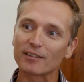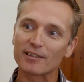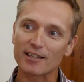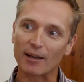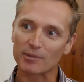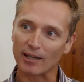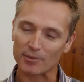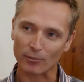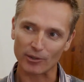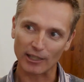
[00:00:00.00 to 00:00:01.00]
you at the same time.
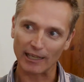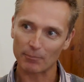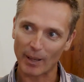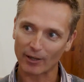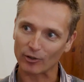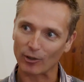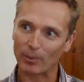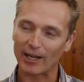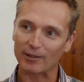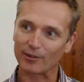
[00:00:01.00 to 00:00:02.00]
So okay. when you get back on your
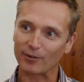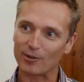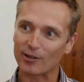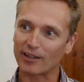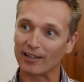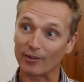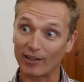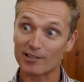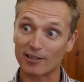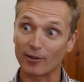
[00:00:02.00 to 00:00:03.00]
plane to the UK, you've
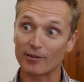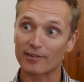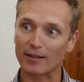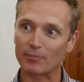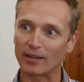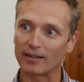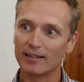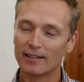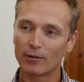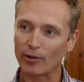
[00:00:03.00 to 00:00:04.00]
actually learned something,
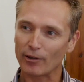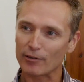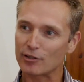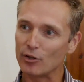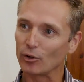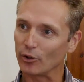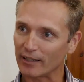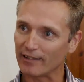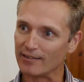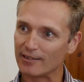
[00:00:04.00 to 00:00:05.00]
whether it's you or your
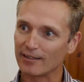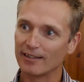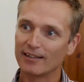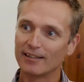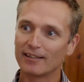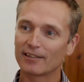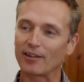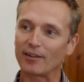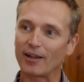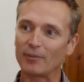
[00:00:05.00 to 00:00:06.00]
kids.
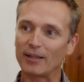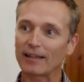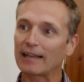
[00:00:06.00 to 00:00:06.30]
So, I mean, the